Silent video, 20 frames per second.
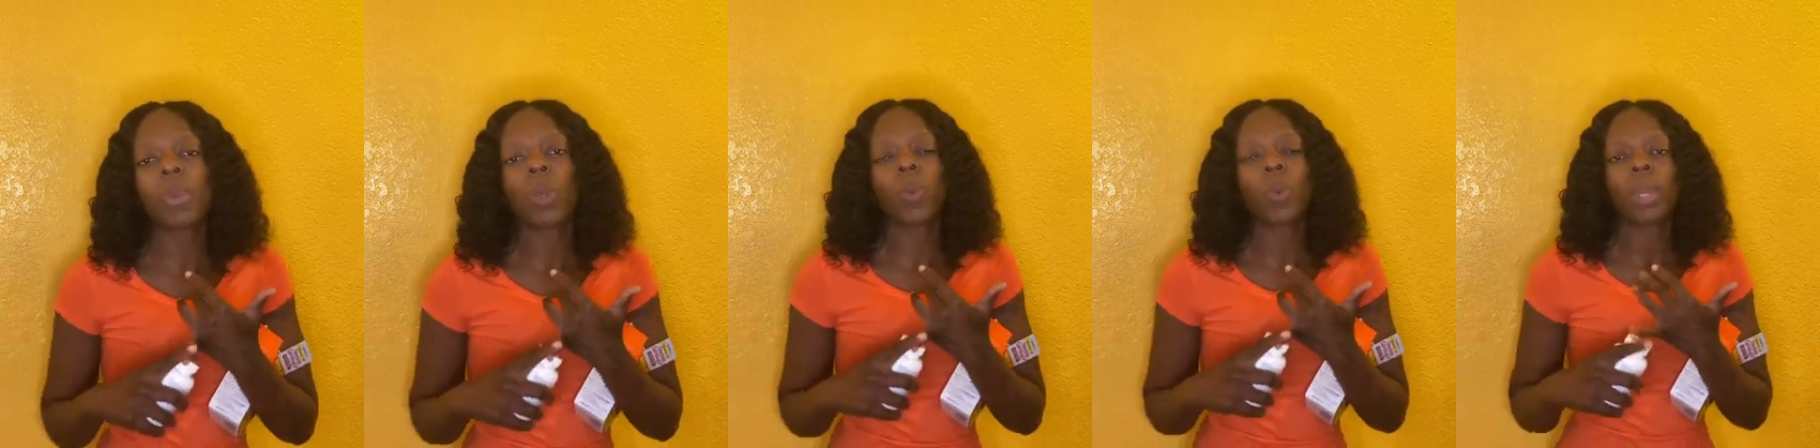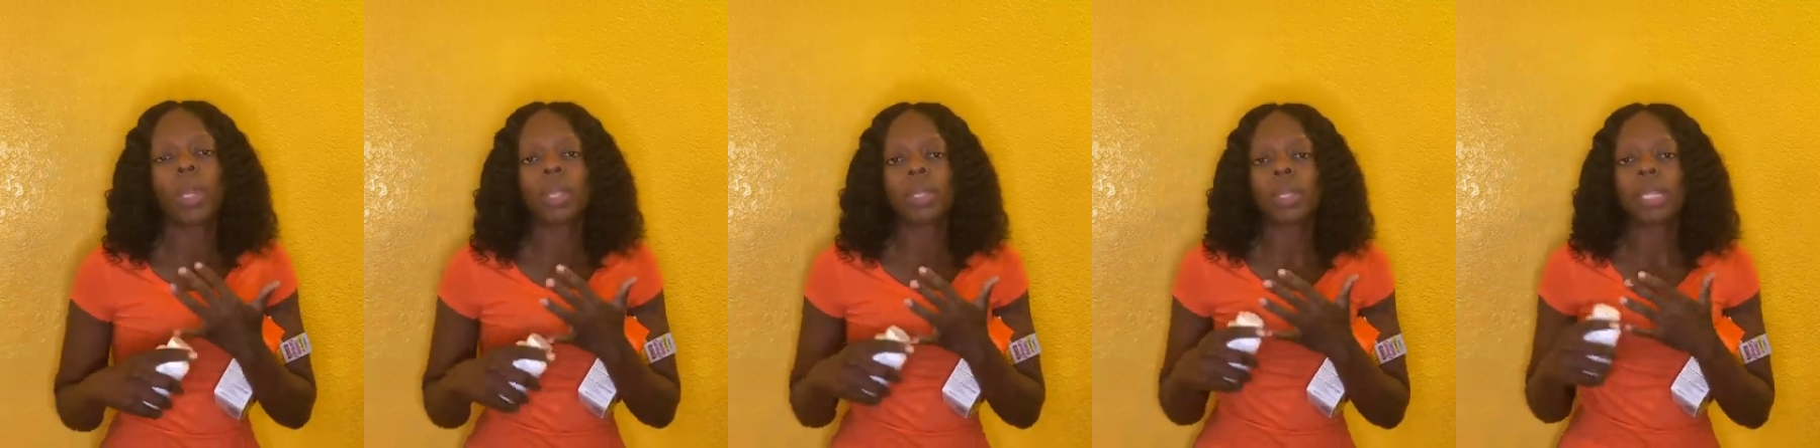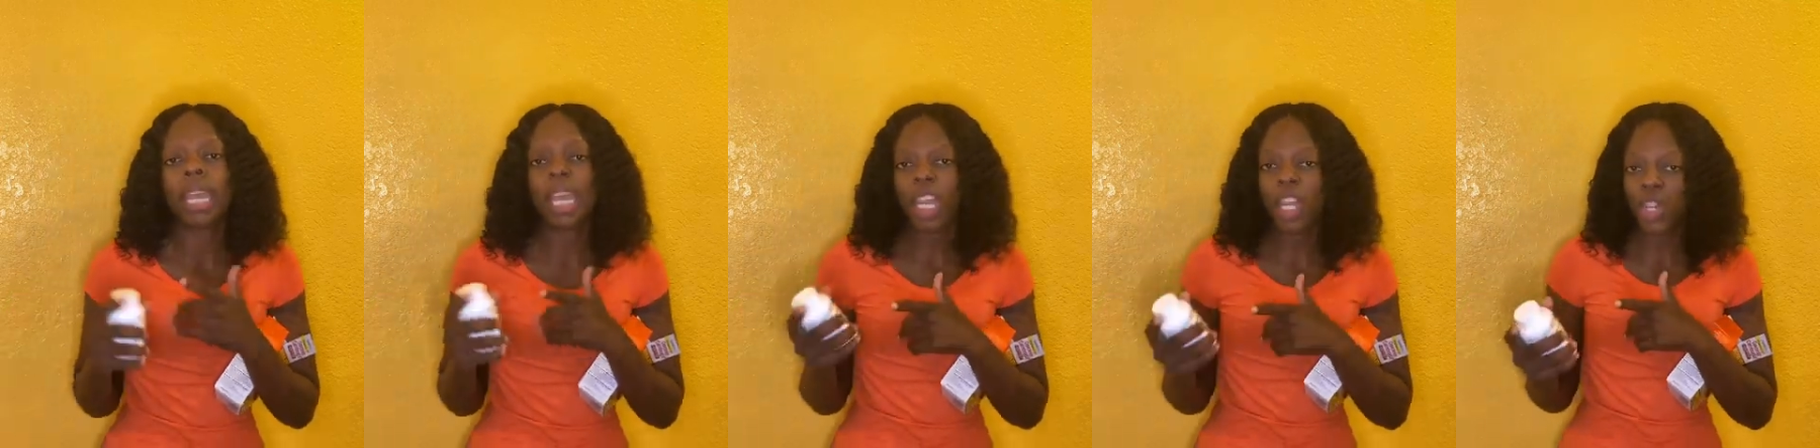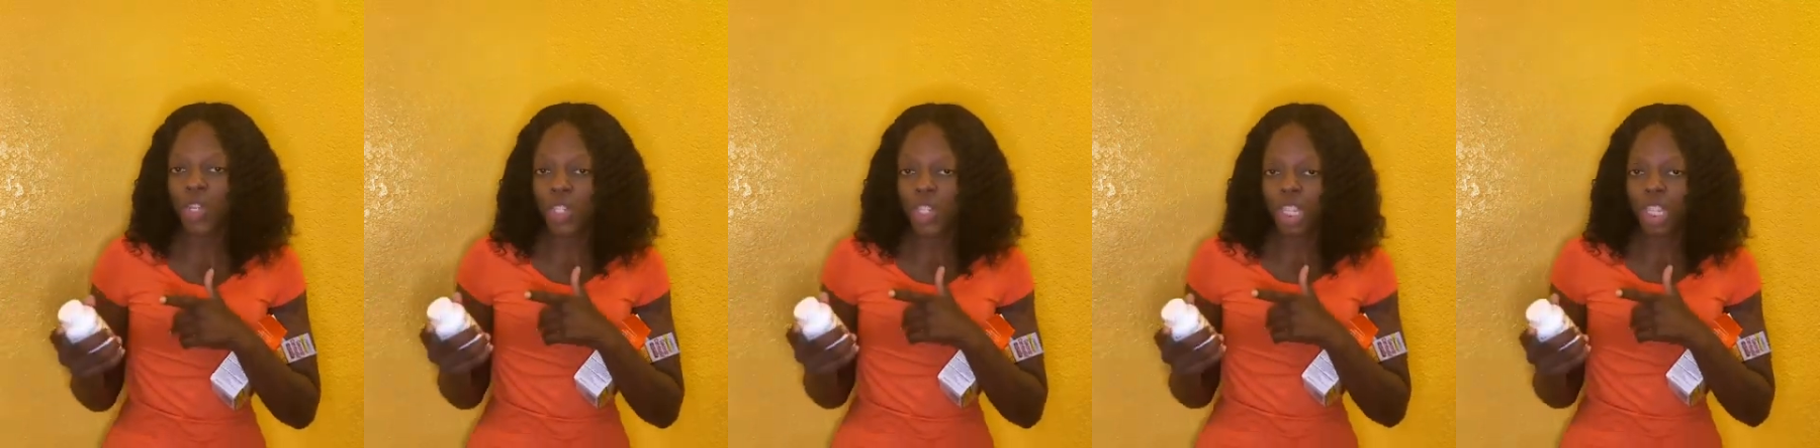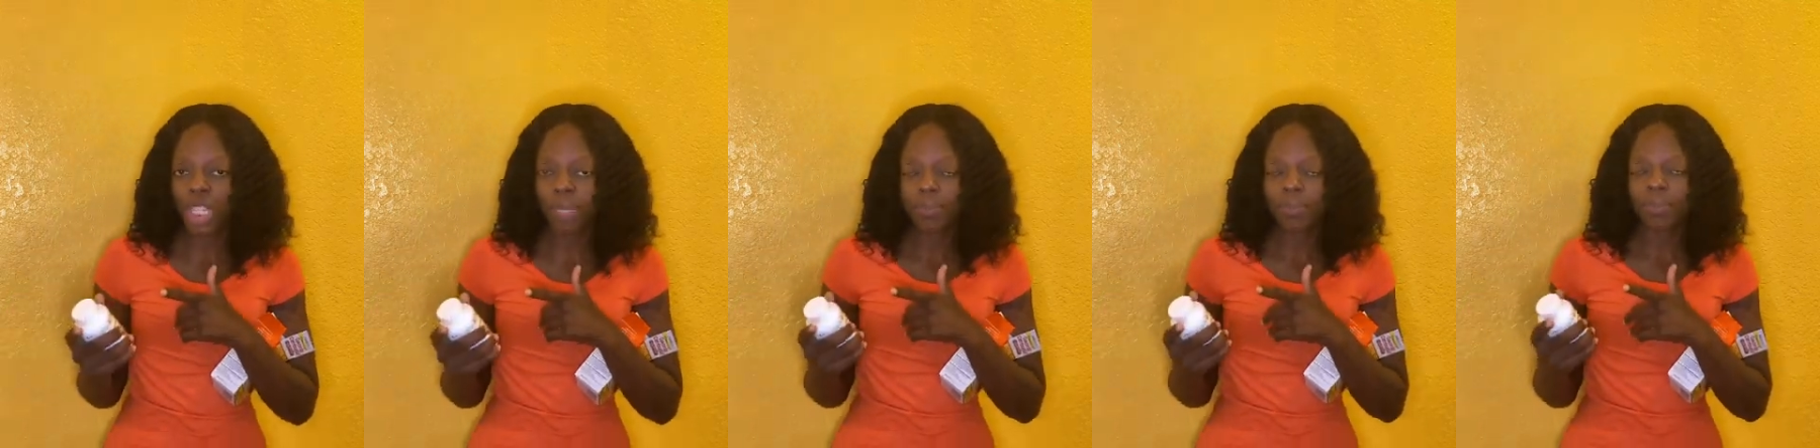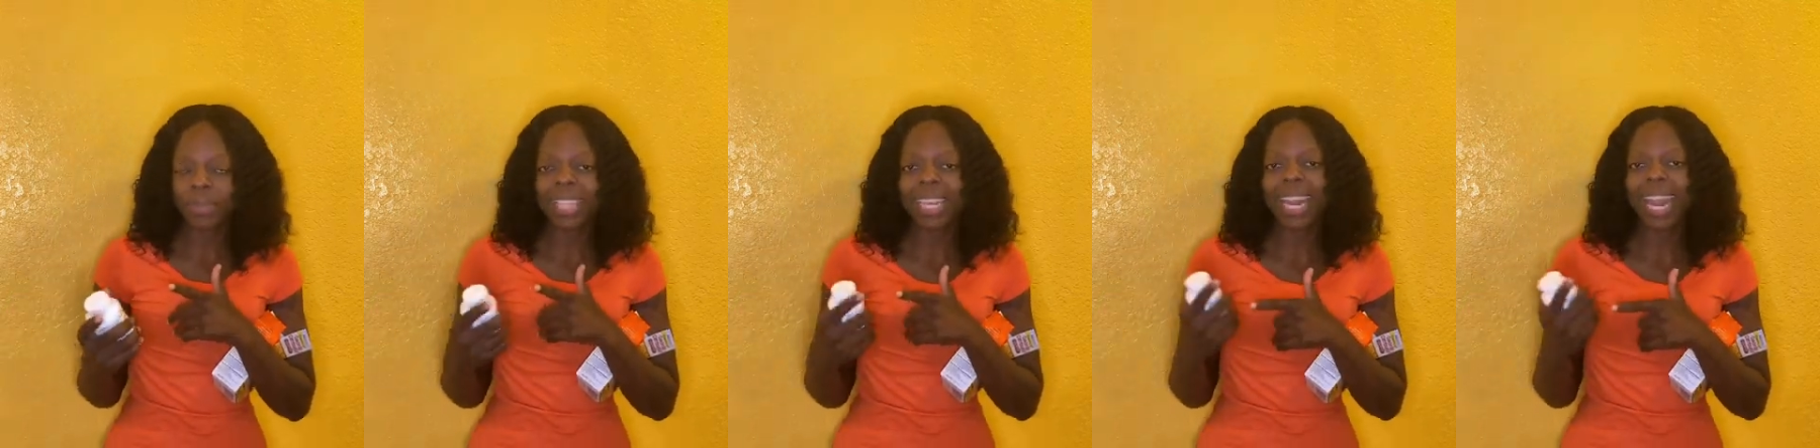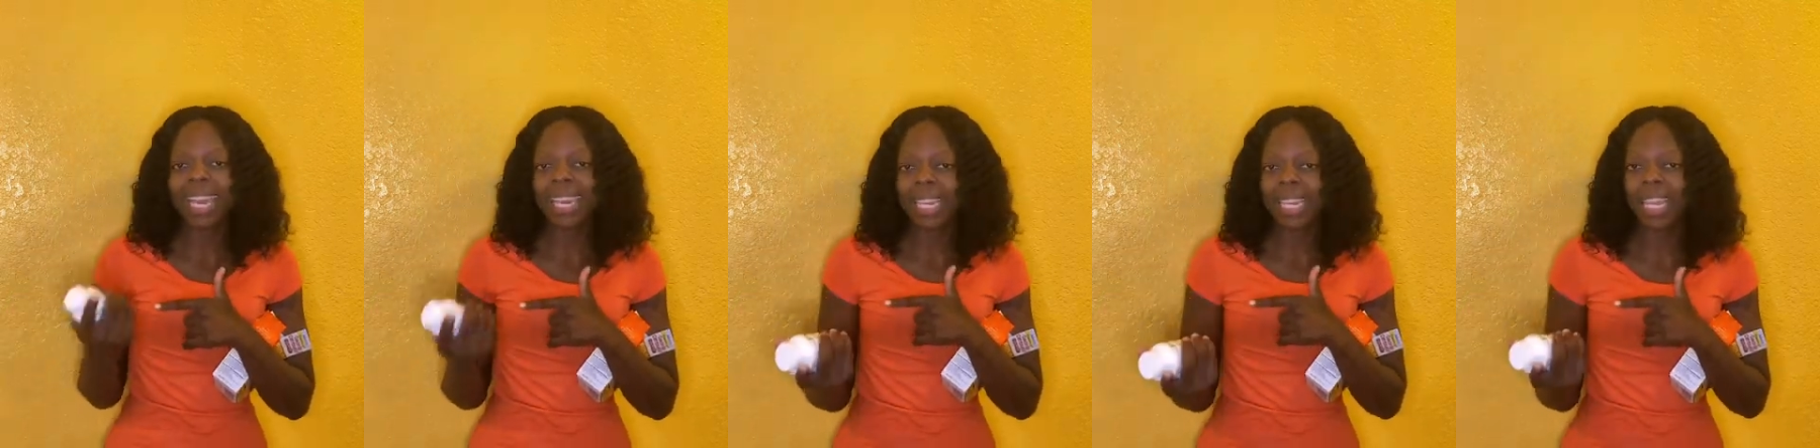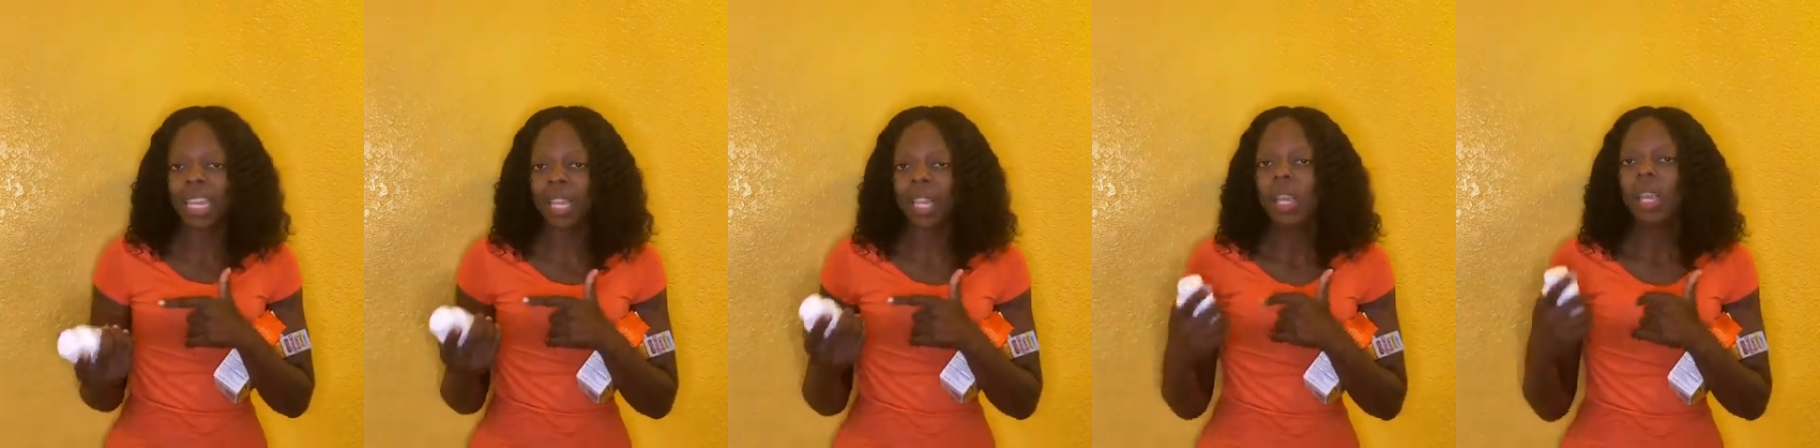me with the energy that i
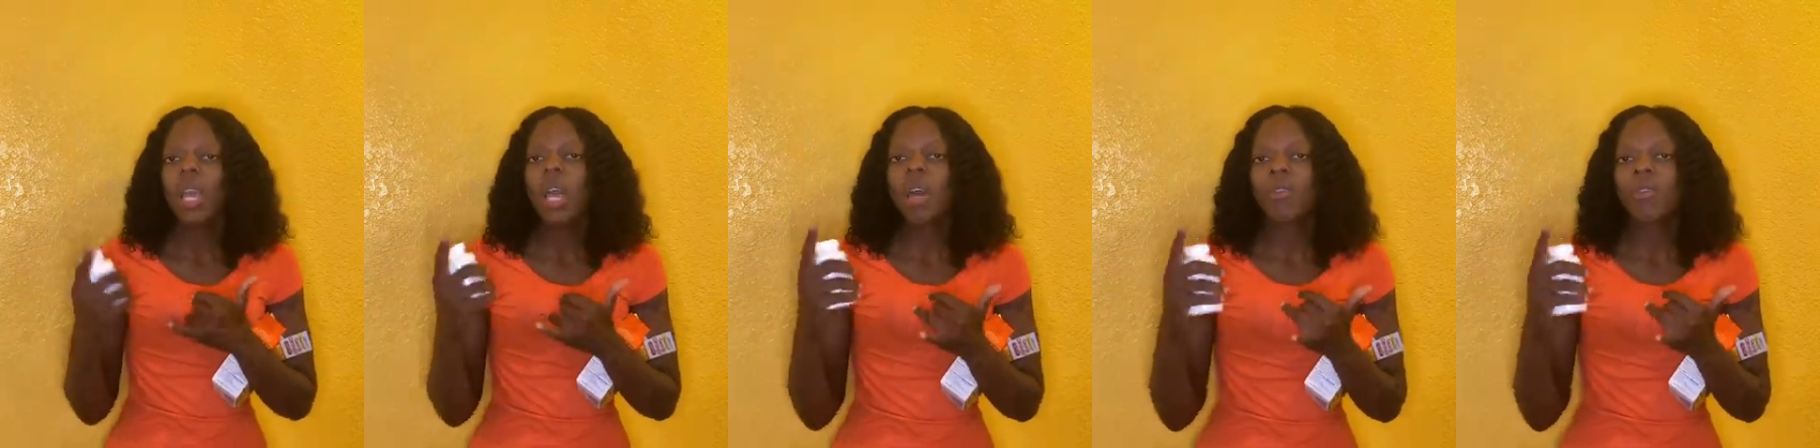need